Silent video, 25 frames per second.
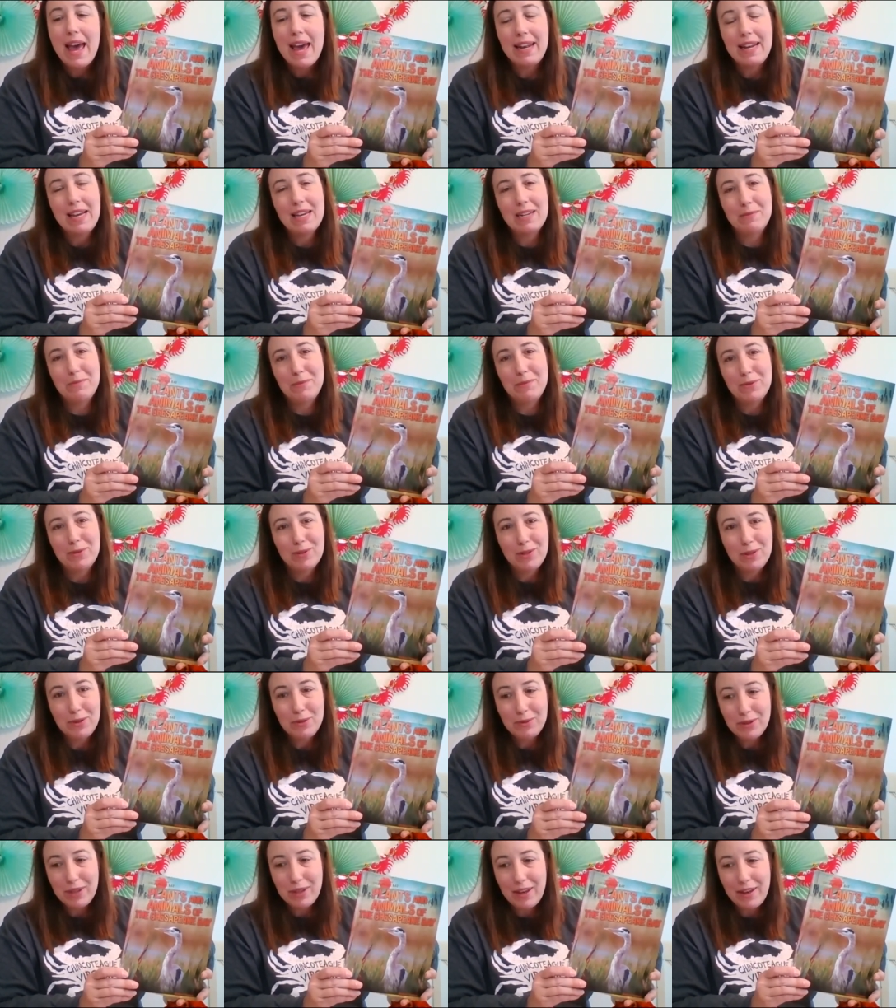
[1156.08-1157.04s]
and
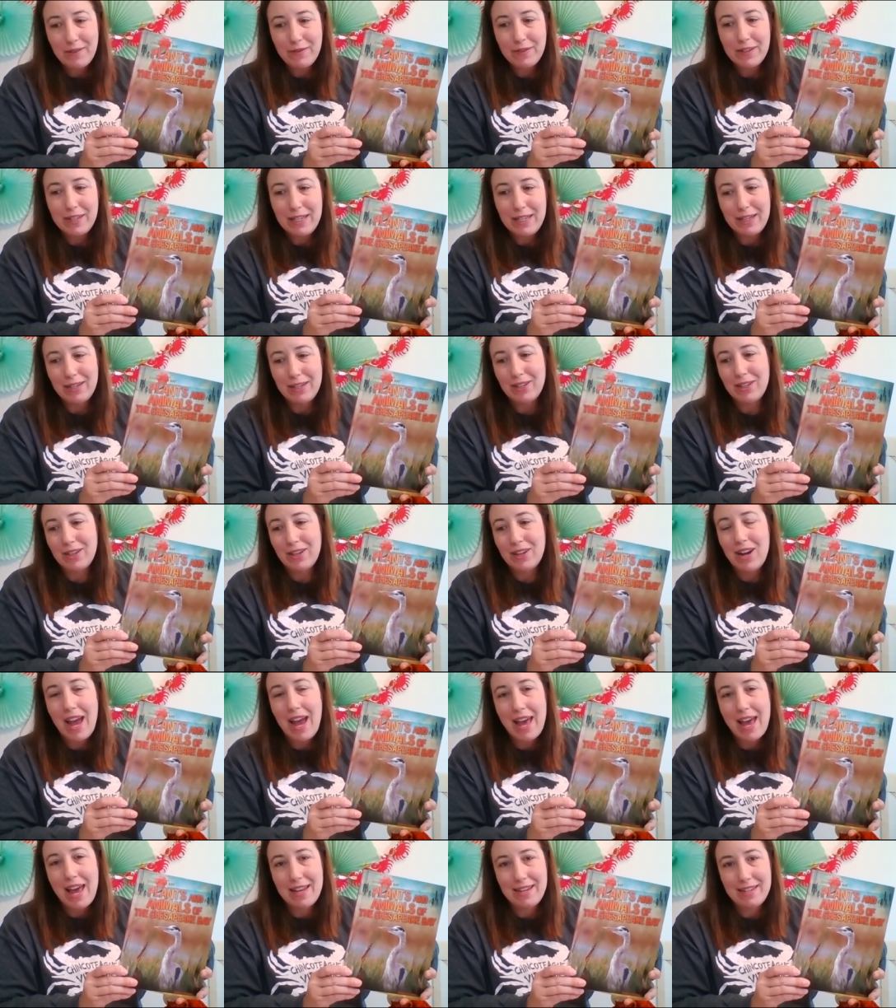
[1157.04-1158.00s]
animals who live
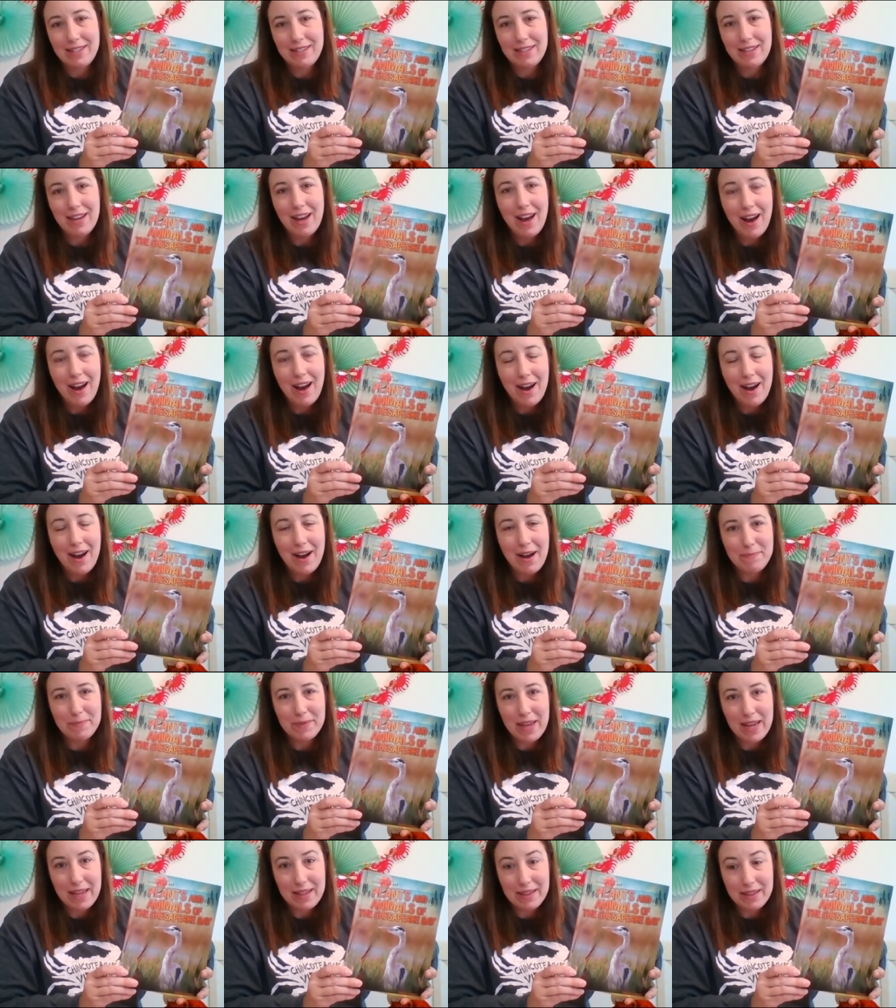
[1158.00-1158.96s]
near and
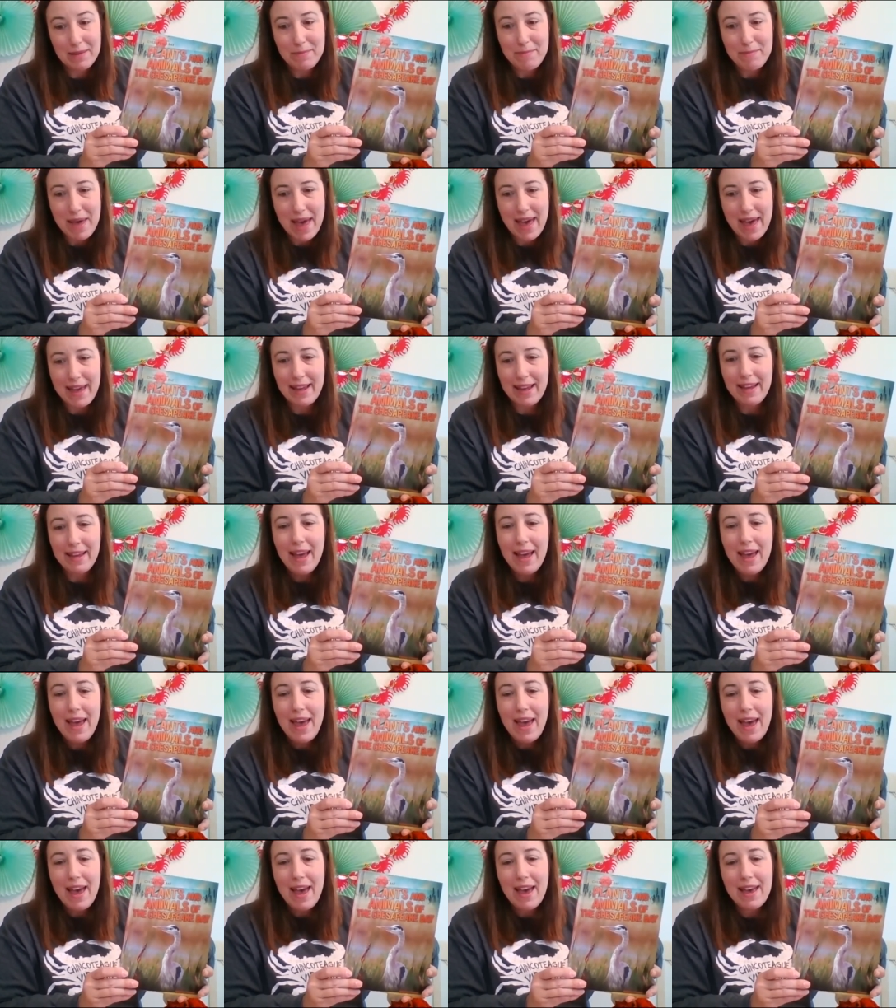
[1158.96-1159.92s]
um, in the bay.